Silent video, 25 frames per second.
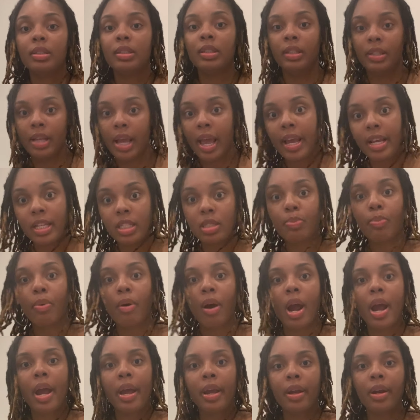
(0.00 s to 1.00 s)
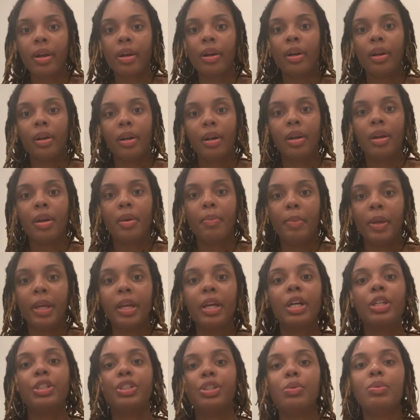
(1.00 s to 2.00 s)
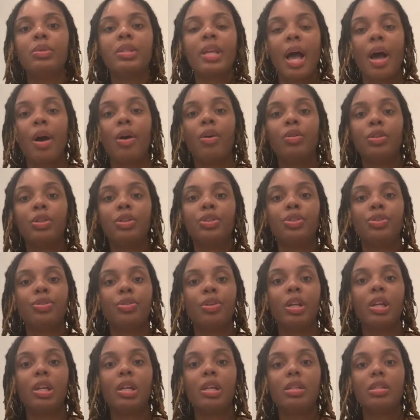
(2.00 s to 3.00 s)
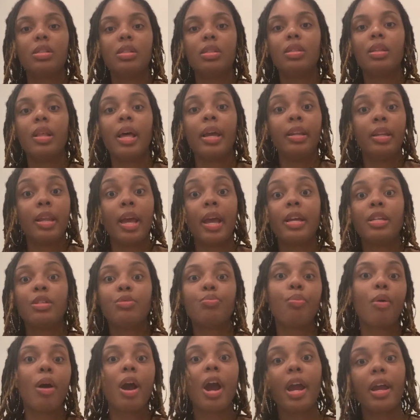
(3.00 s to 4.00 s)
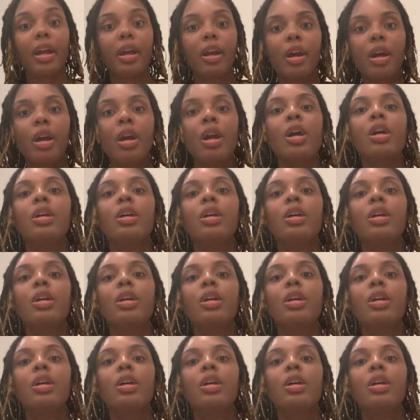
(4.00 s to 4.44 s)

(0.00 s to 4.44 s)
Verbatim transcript: days prior because she was out on the streets like days prior.